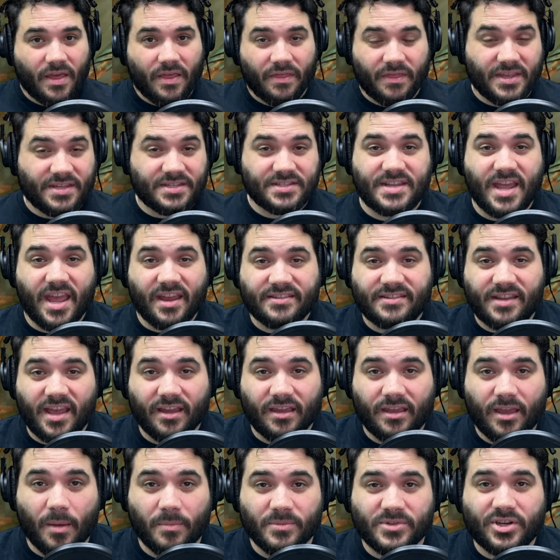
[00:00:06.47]
This deck
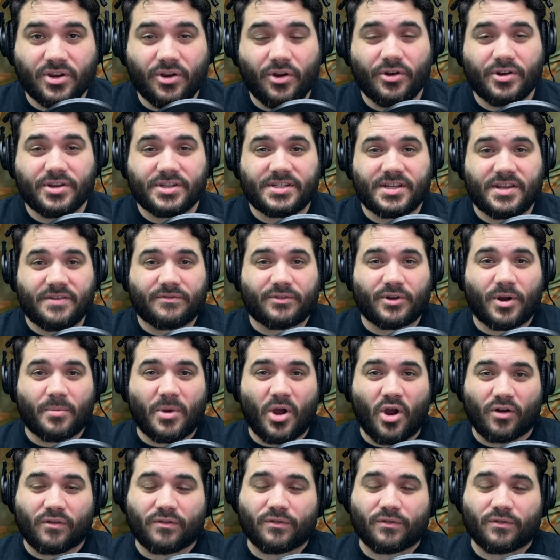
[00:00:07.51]
tech comes courtesy from our